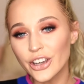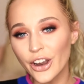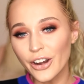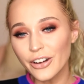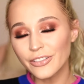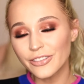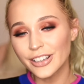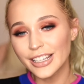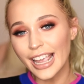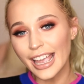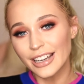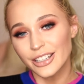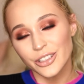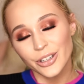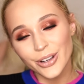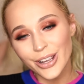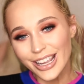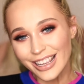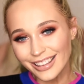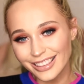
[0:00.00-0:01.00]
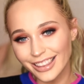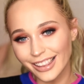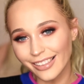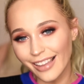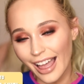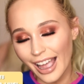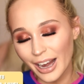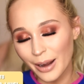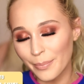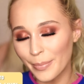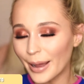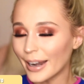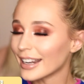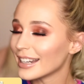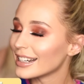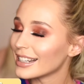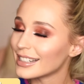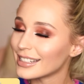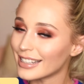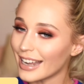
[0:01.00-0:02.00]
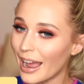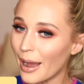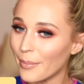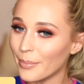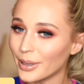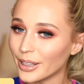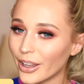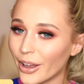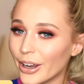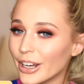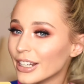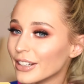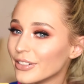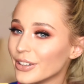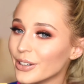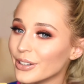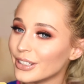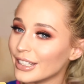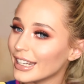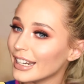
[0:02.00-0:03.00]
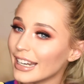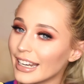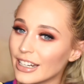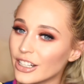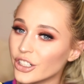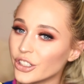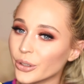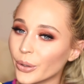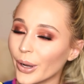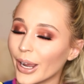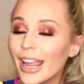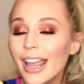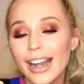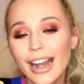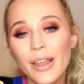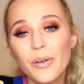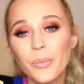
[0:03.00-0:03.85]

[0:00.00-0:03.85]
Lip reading: Don't forget to hit the like button down below if you did enjoy it,